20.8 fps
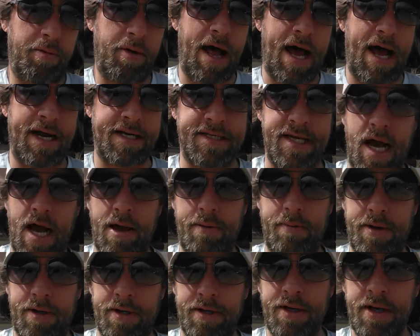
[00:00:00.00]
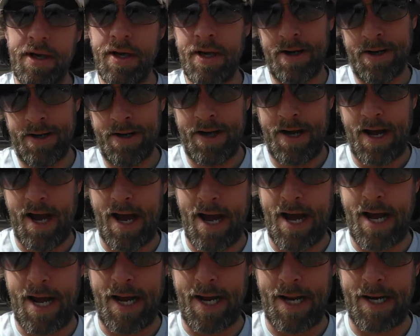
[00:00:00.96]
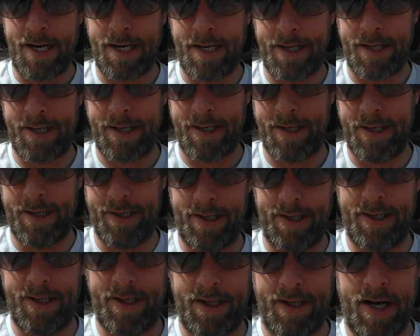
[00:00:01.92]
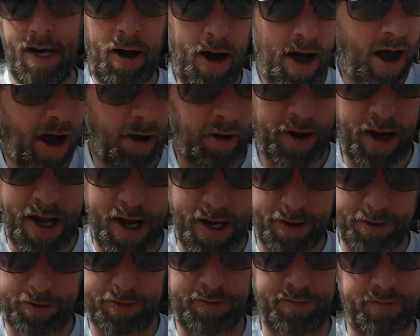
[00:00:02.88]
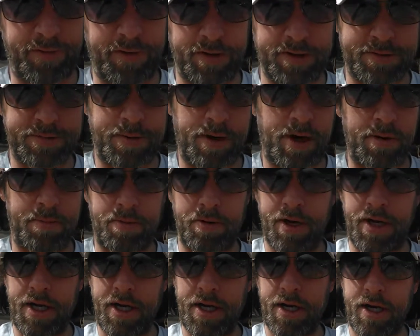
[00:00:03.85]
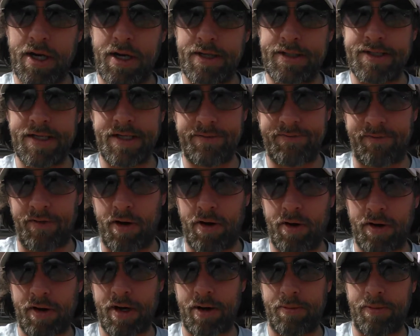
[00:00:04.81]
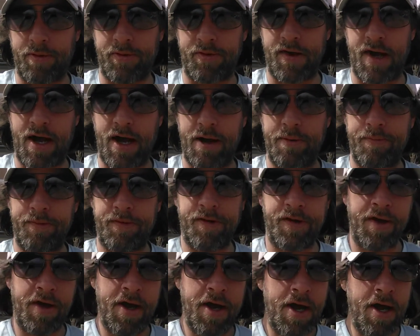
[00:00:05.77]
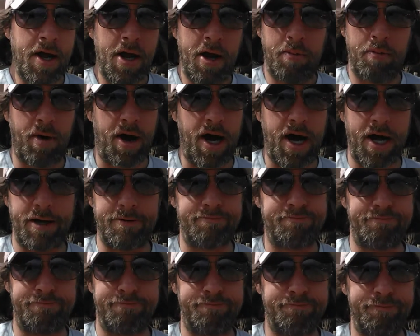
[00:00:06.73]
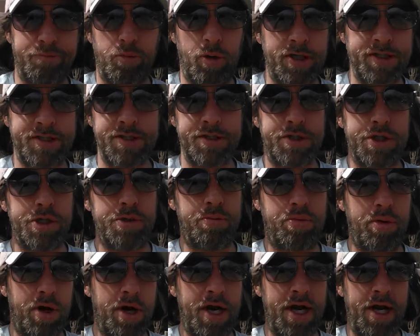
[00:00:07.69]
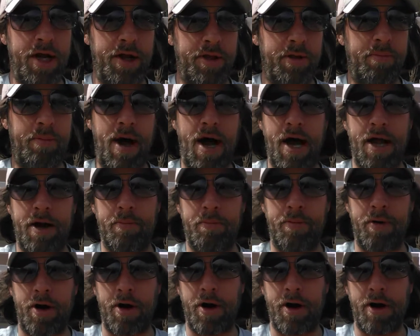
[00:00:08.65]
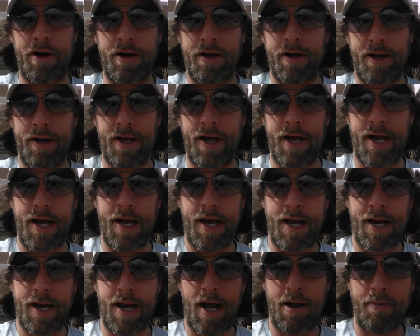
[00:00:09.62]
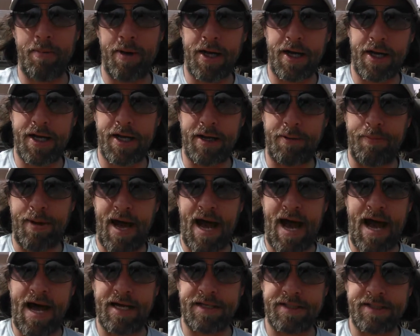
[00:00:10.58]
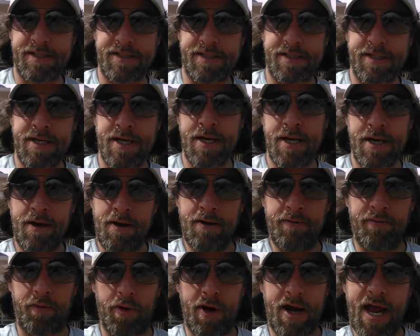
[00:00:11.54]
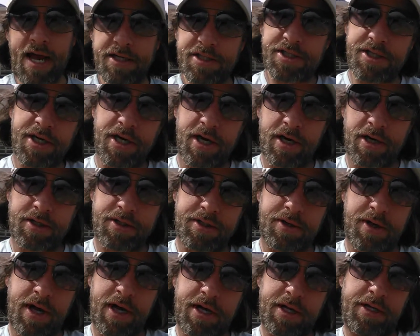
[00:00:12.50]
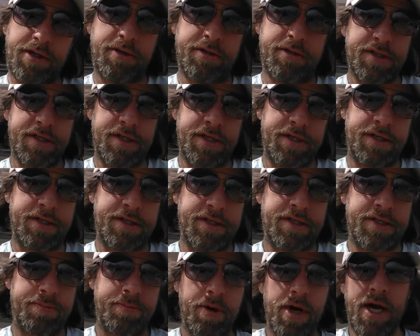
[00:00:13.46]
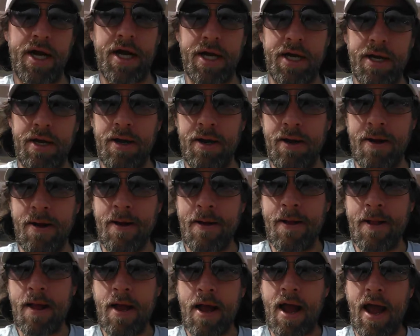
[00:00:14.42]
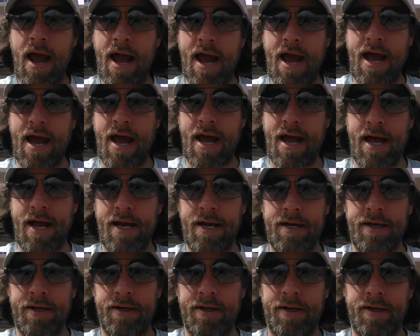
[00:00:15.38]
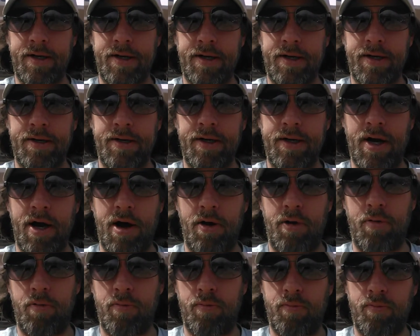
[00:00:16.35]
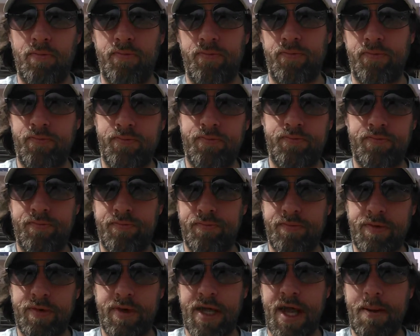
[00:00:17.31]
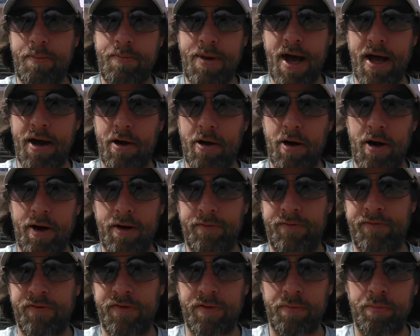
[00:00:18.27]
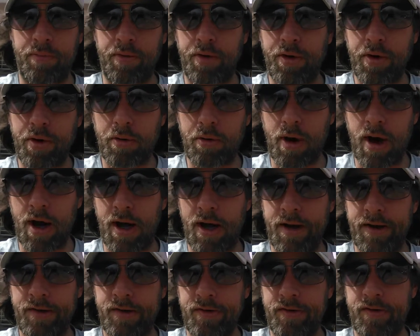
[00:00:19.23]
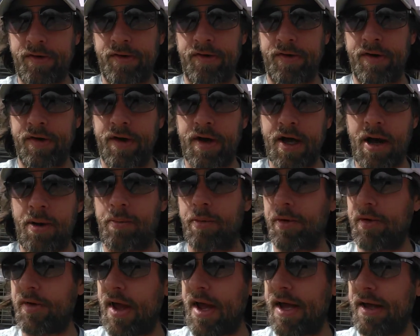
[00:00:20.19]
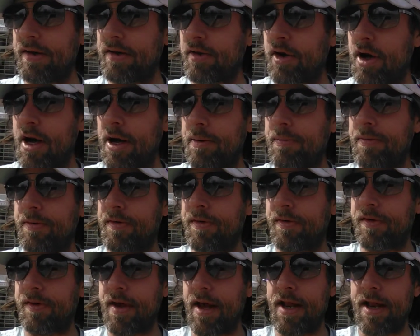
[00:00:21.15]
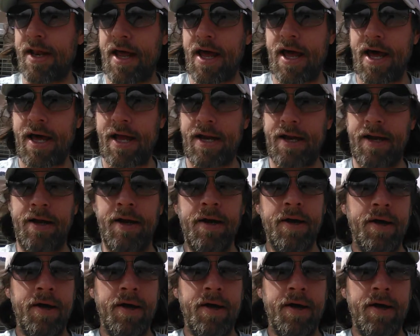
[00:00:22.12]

black diamond. And handled the first part pretty good, did fall a couple times, but wasn't too pretty on the bottom part, and I'm going to get a pass for next year so I can it in the spring and, you know, get better on a, some blue runs, couple day trips, and then